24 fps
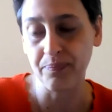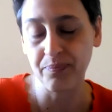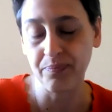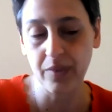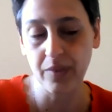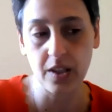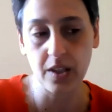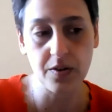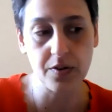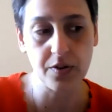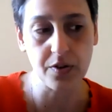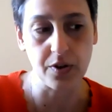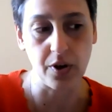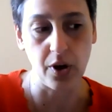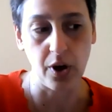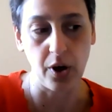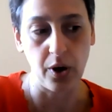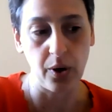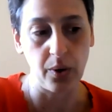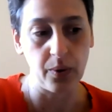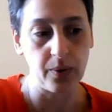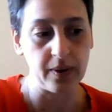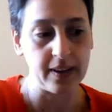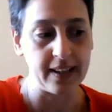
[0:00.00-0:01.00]

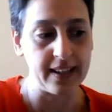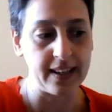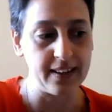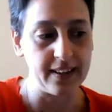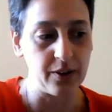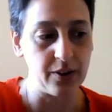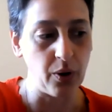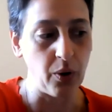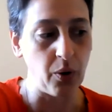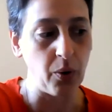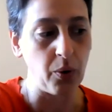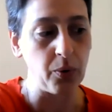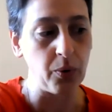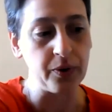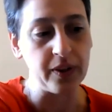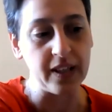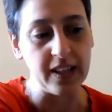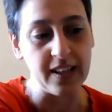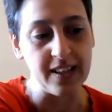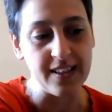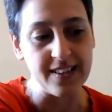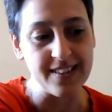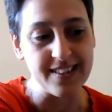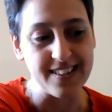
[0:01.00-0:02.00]
So all
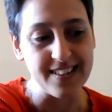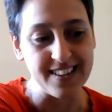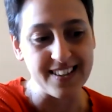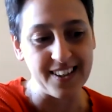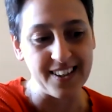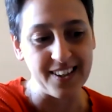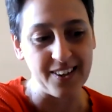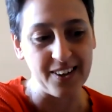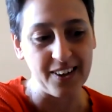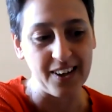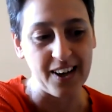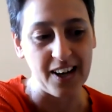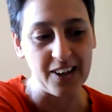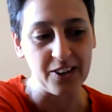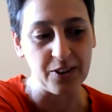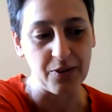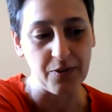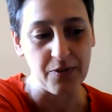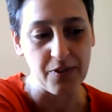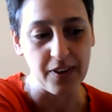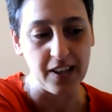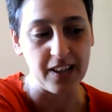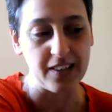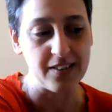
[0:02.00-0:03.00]
these kind of
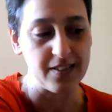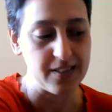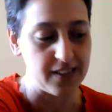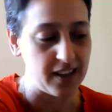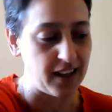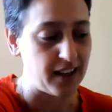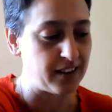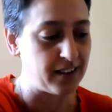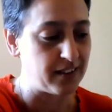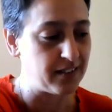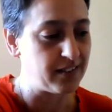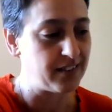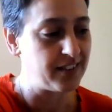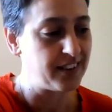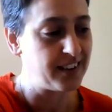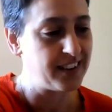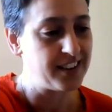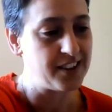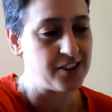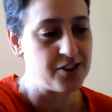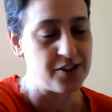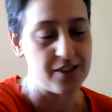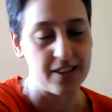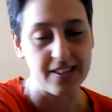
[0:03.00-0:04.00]
things can
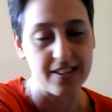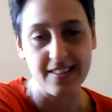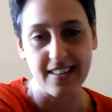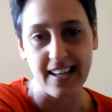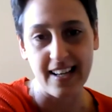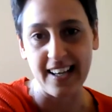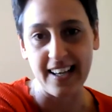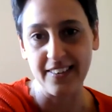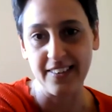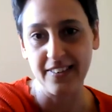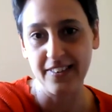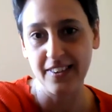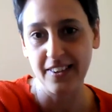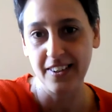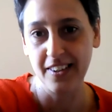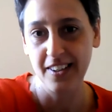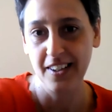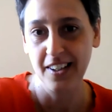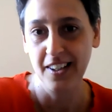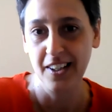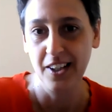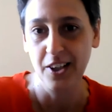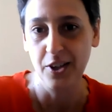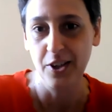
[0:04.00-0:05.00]
just add
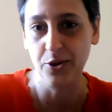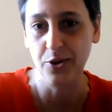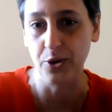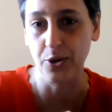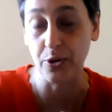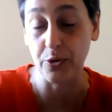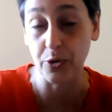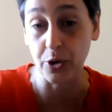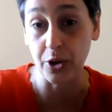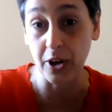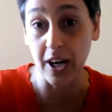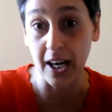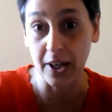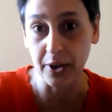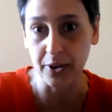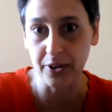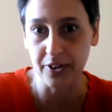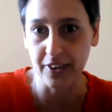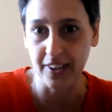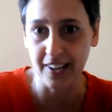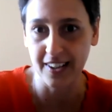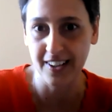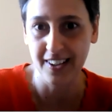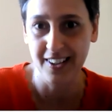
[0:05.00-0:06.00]
to the
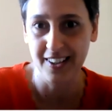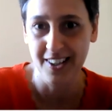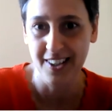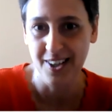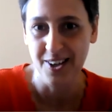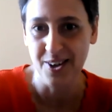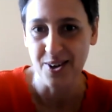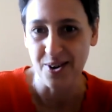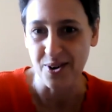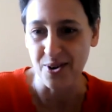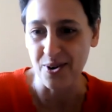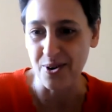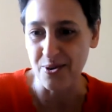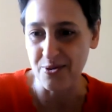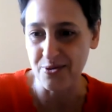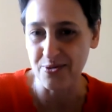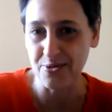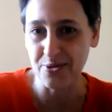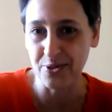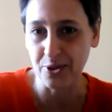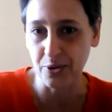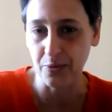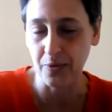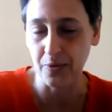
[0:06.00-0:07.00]
variety of
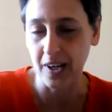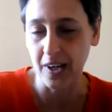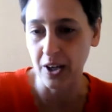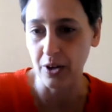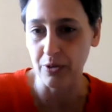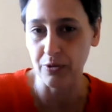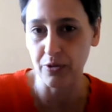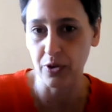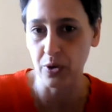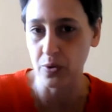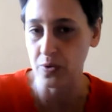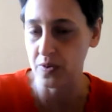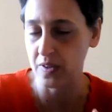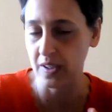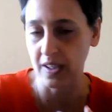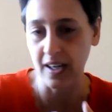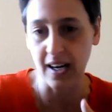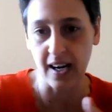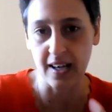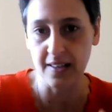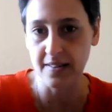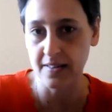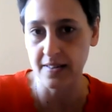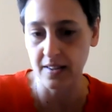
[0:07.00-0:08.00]
the way of using
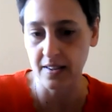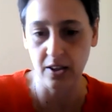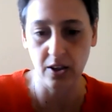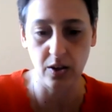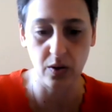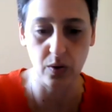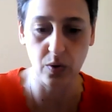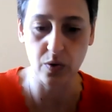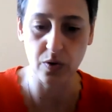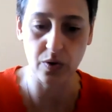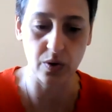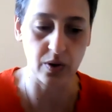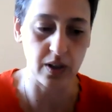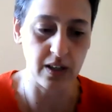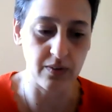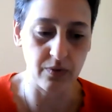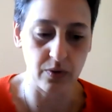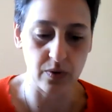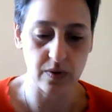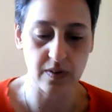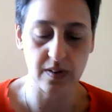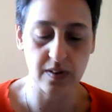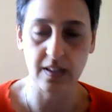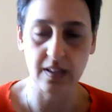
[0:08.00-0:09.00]
ICQs or
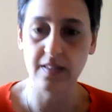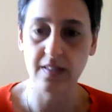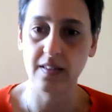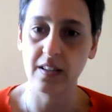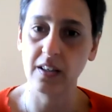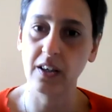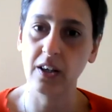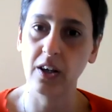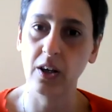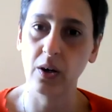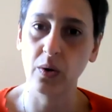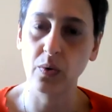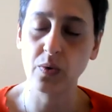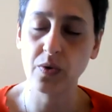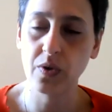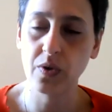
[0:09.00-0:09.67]
even CCQs.